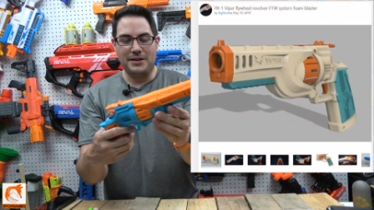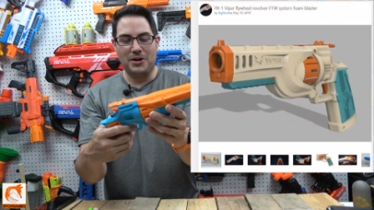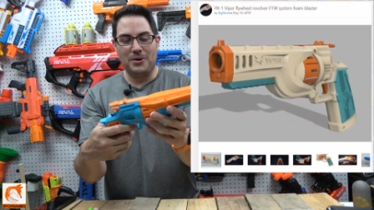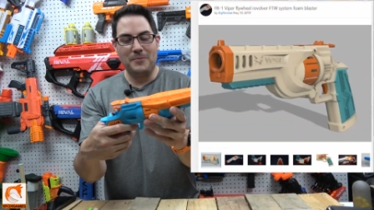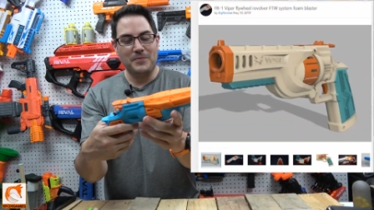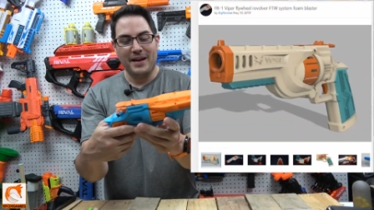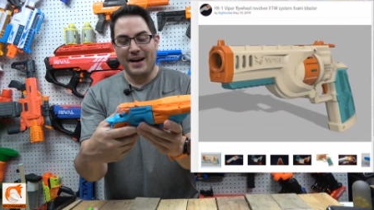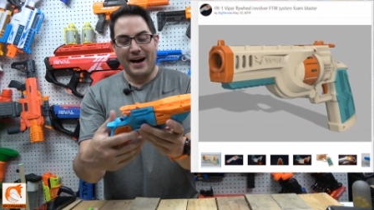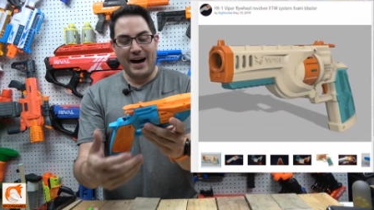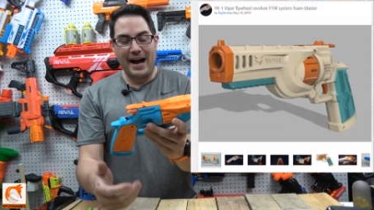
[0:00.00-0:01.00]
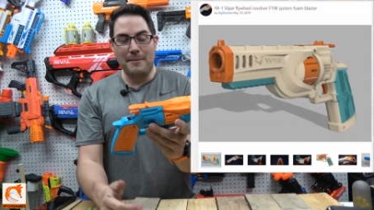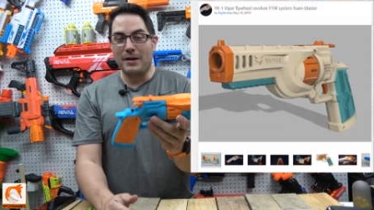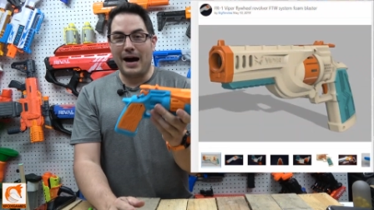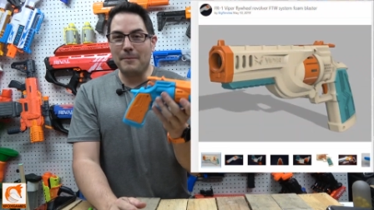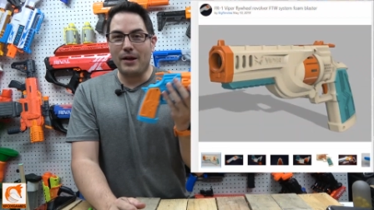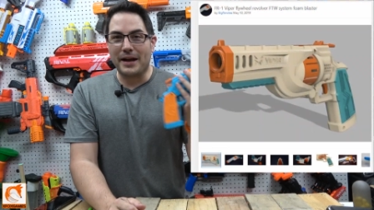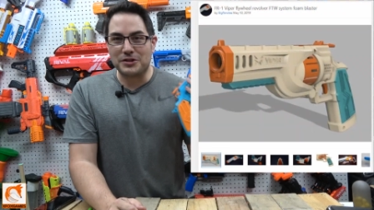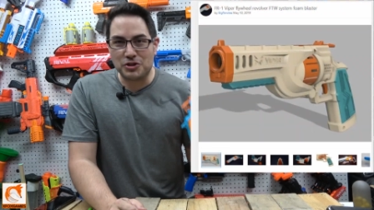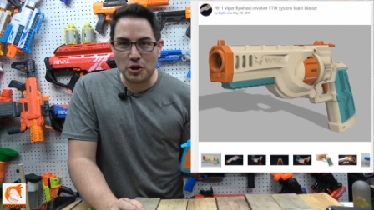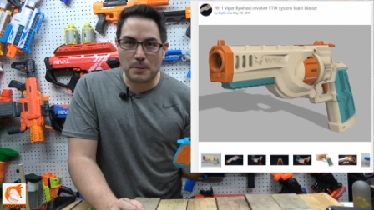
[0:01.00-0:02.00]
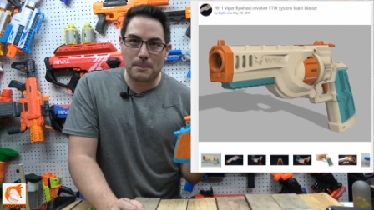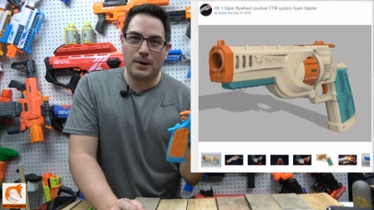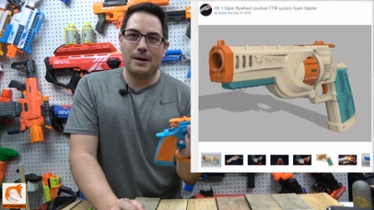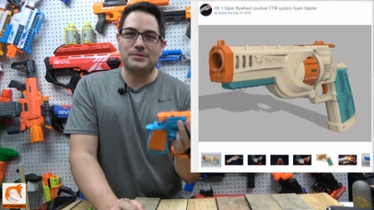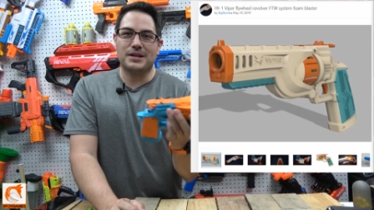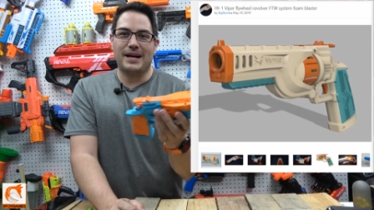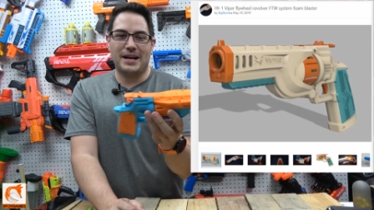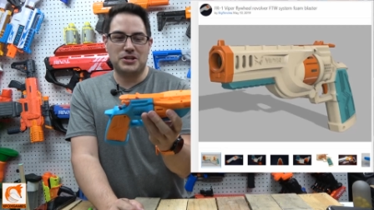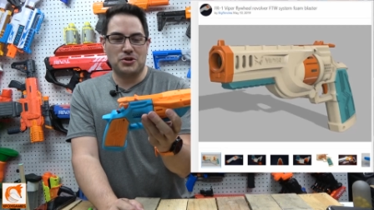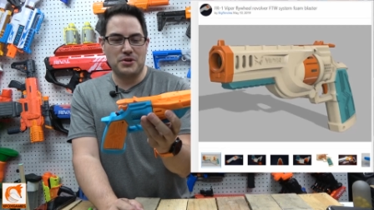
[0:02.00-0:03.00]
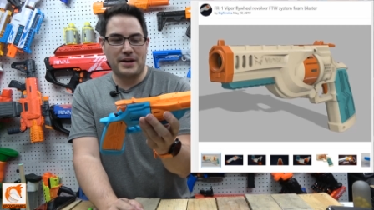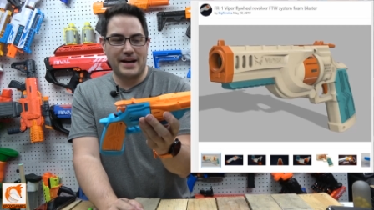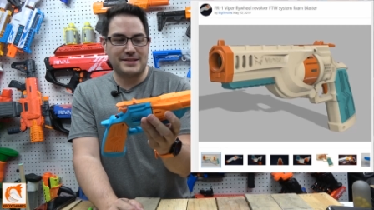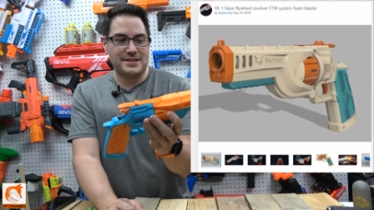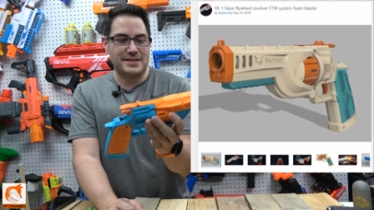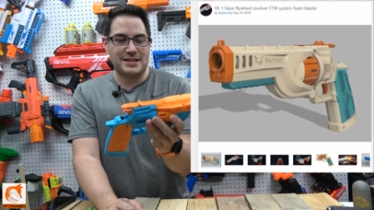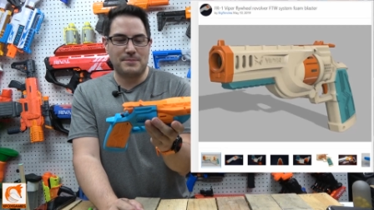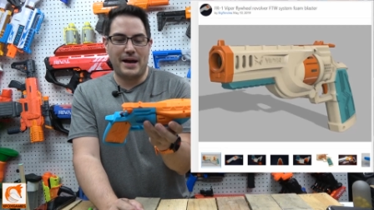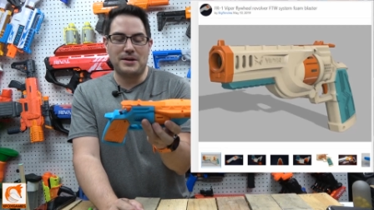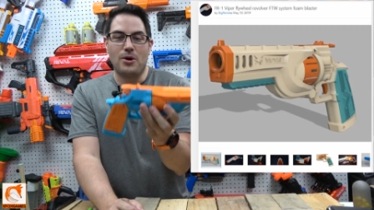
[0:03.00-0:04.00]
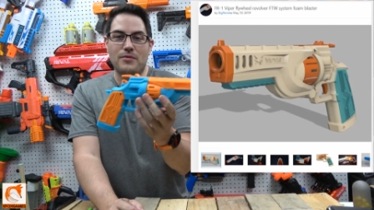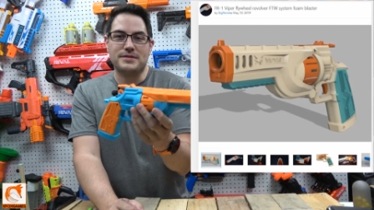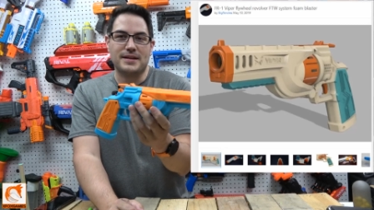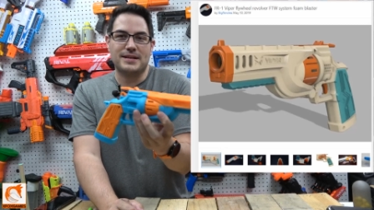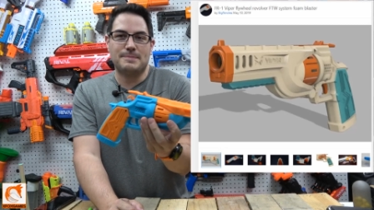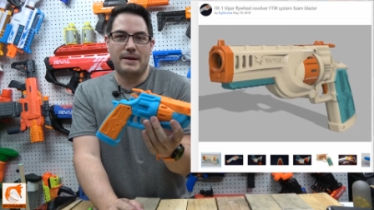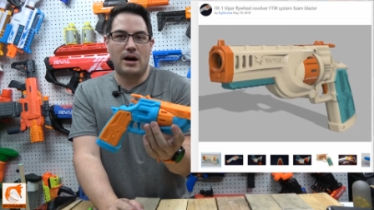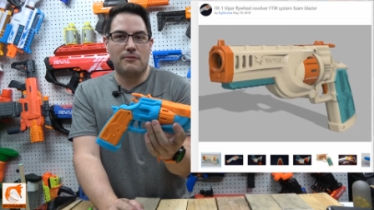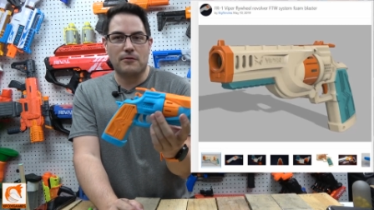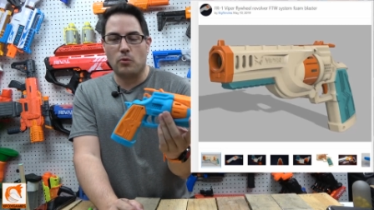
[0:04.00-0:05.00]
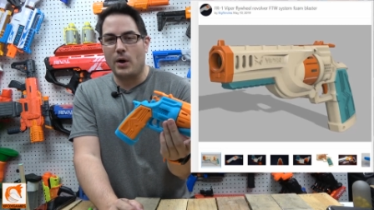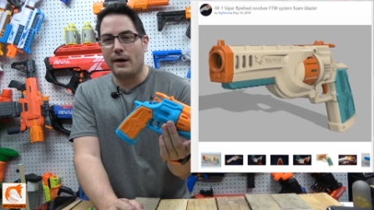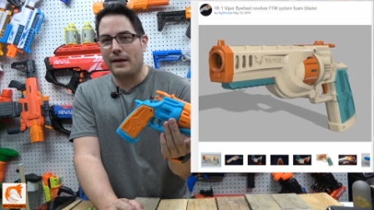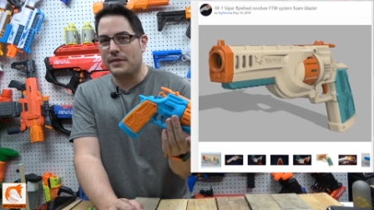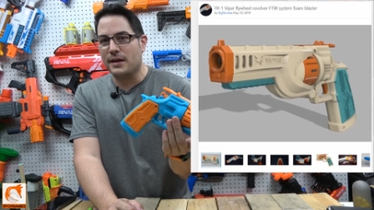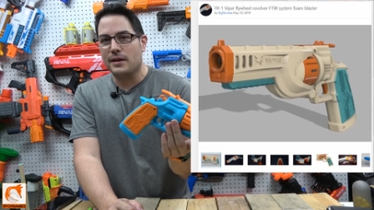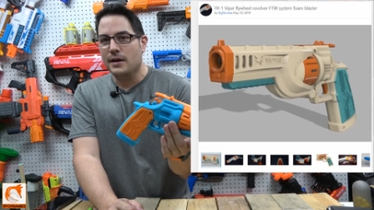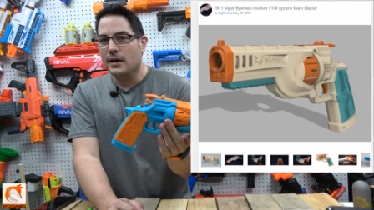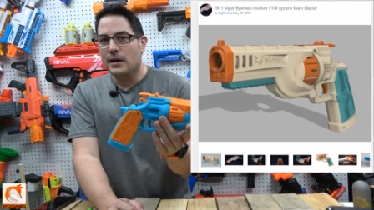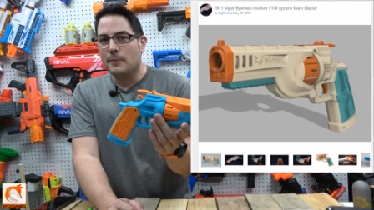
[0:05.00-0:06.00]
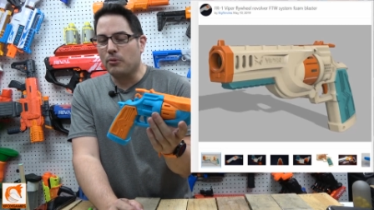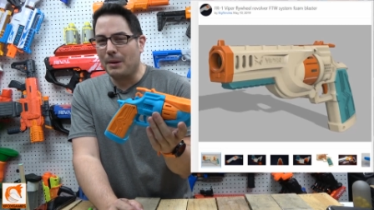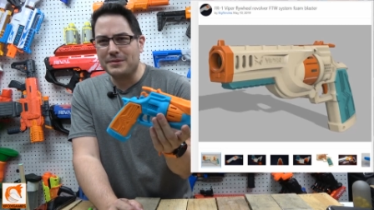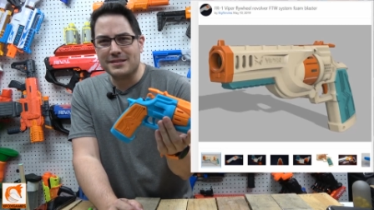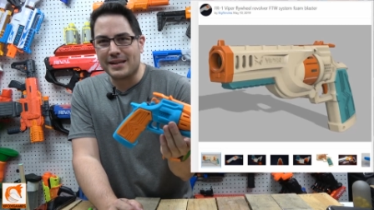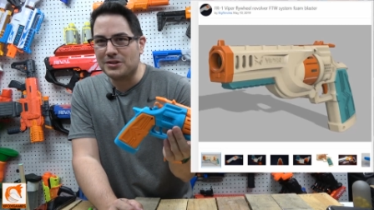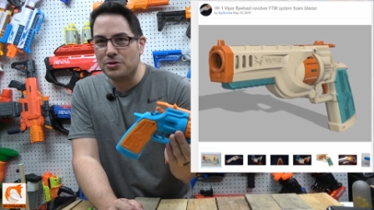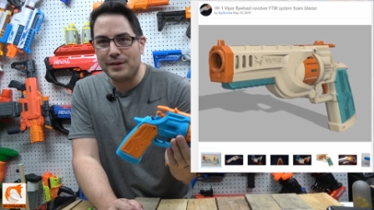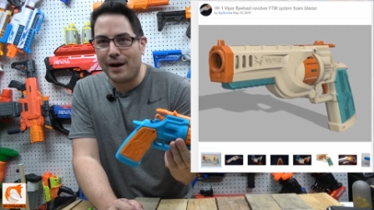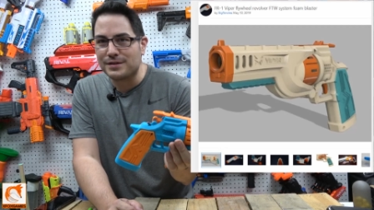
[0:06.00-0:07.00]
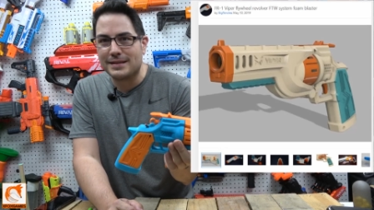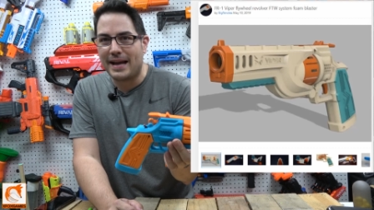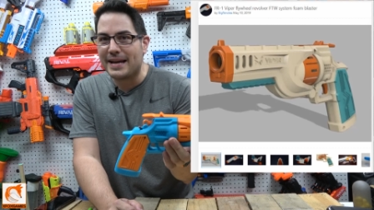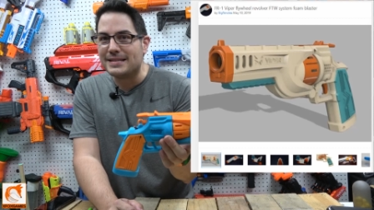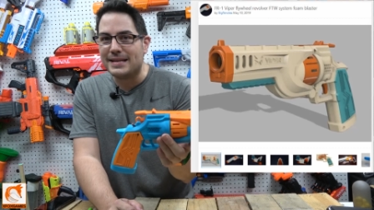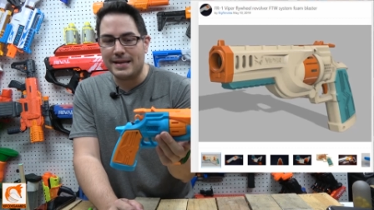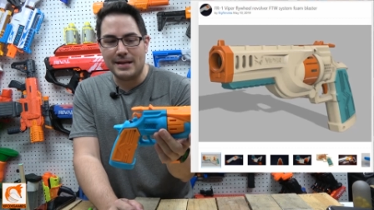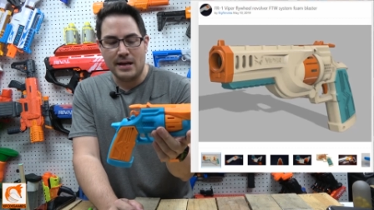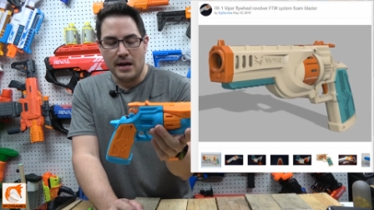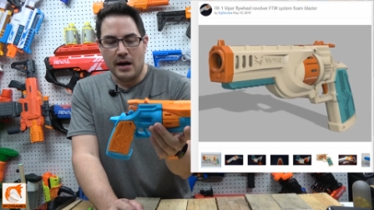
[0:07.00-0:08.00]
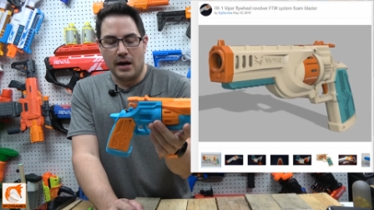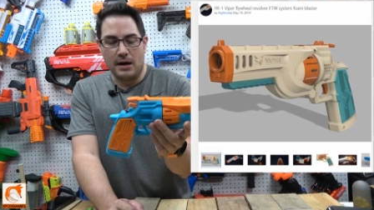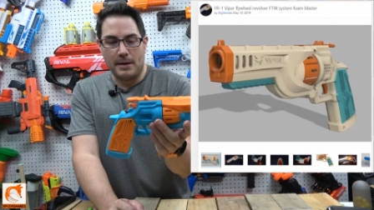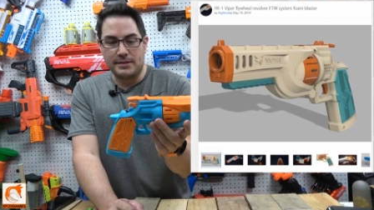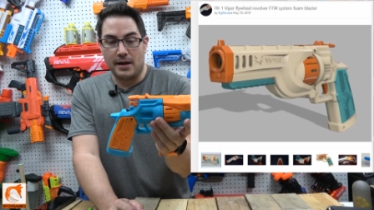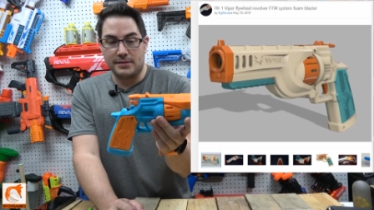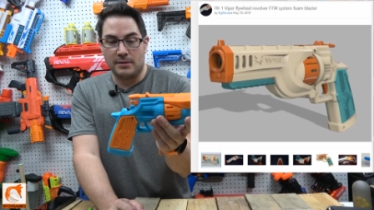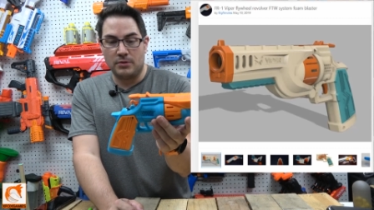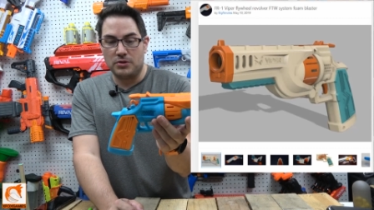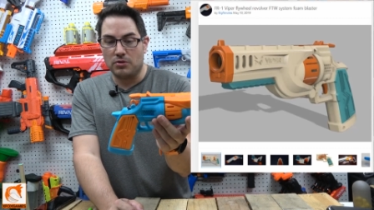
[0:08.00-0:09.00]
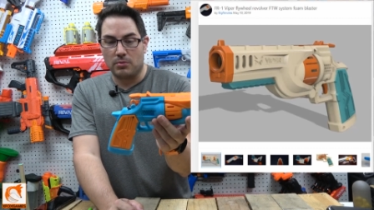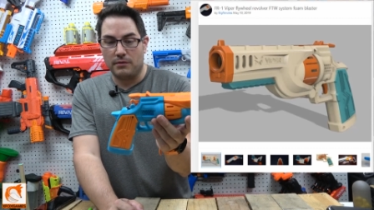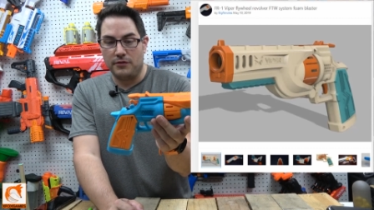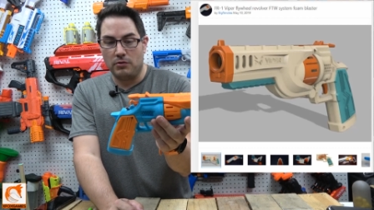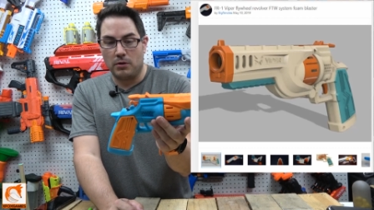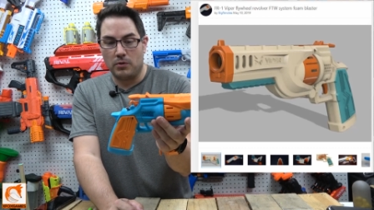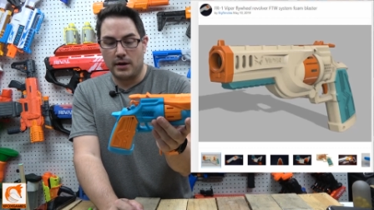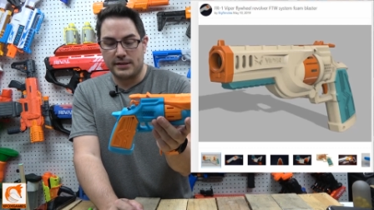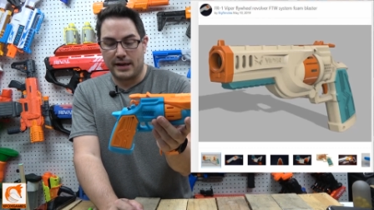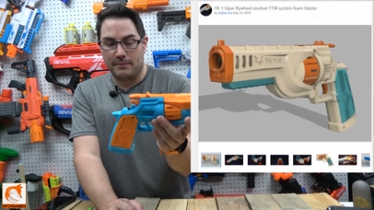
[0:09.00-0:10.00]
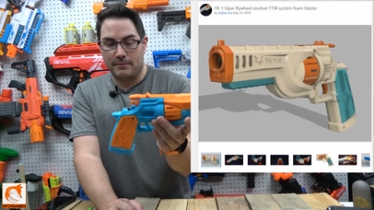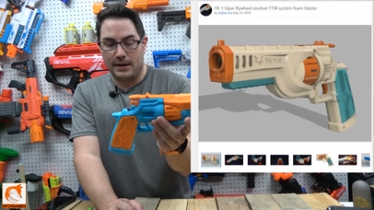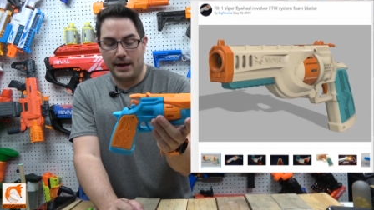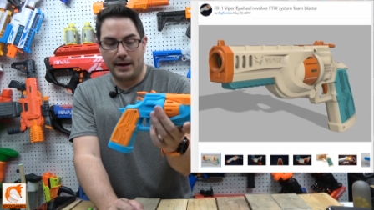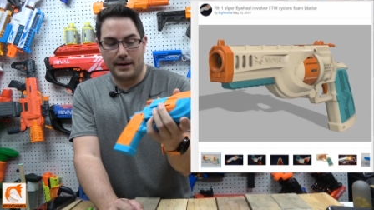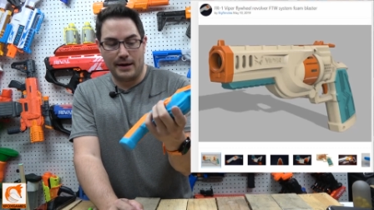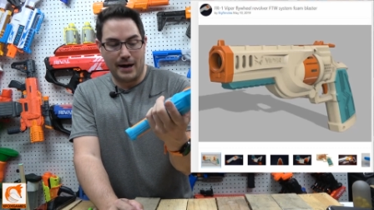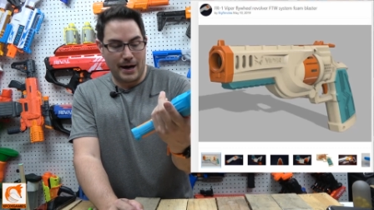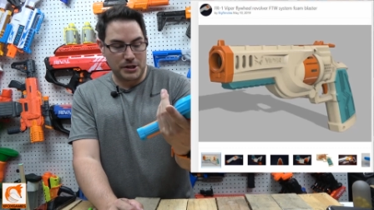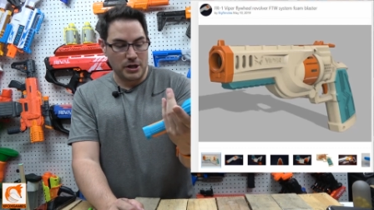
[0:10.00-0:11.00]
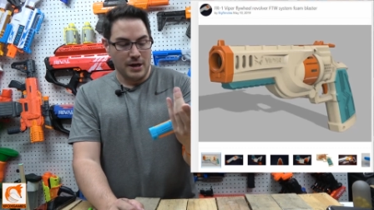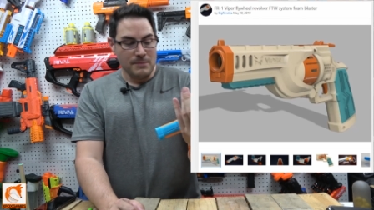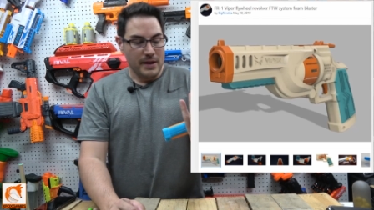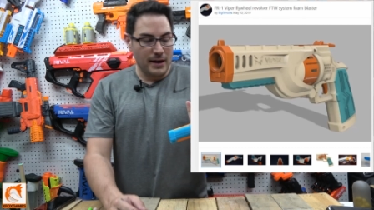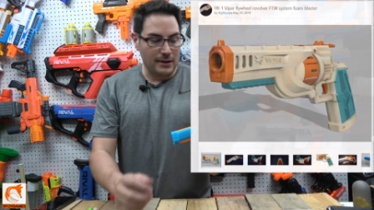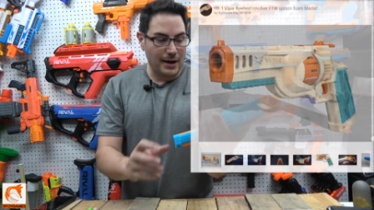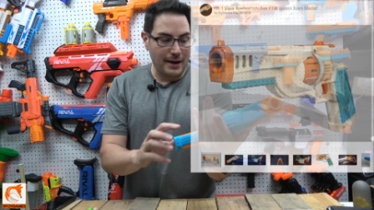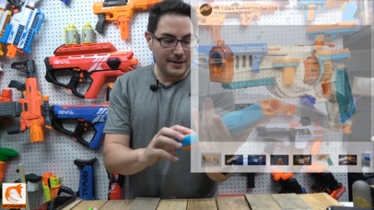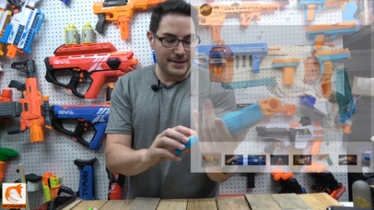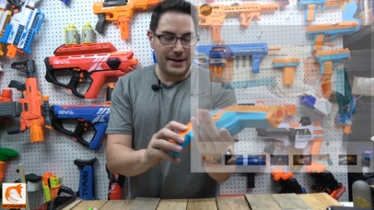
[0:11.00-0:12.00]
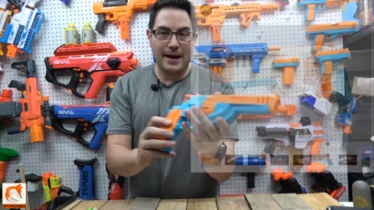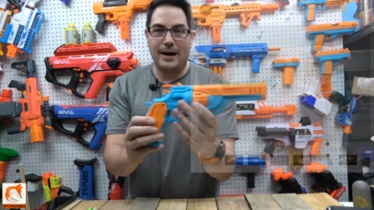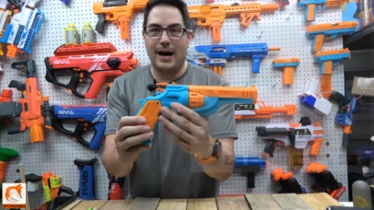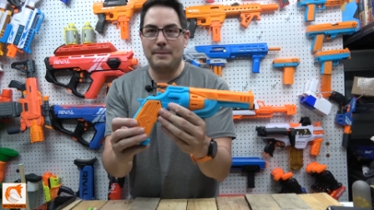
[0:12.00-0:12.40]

you know, I'm I'm like super pumped to kind of show you guys these things. But I know this thing has been out for a while. I think probably since like 2019. Um, I saw someone do a review on one. I was like, my gosh. And a lot of this, again,